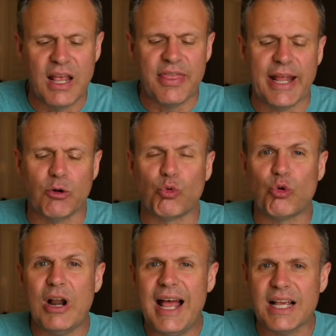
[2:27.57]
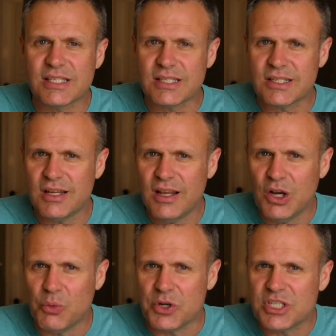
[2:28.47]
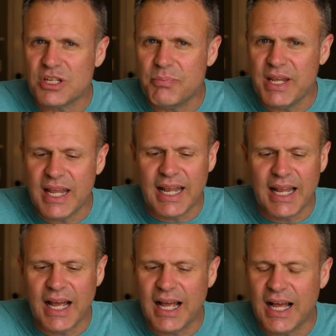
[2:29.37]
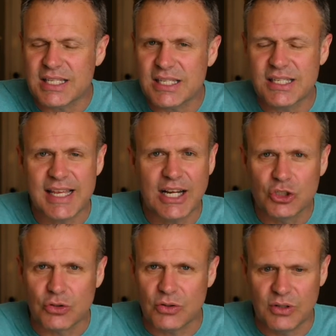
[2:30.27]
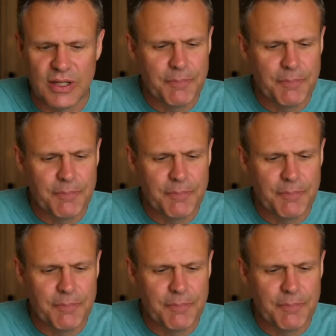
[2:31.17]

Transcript: that rest was to be a central,